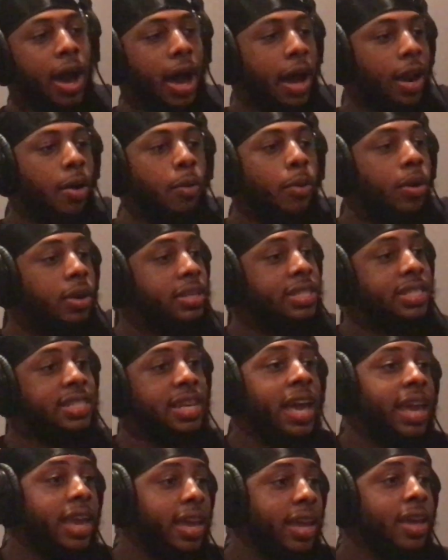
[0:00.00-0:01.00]
I don't want to
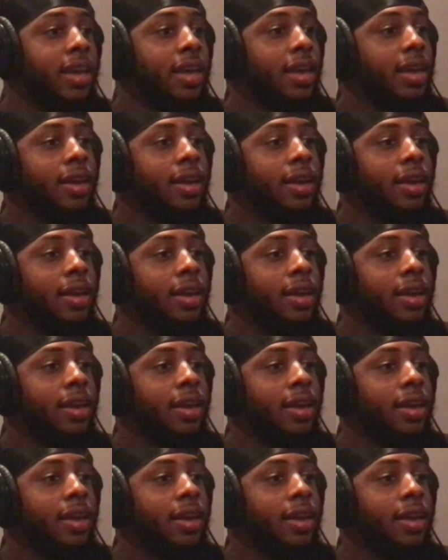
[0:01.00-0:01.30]
say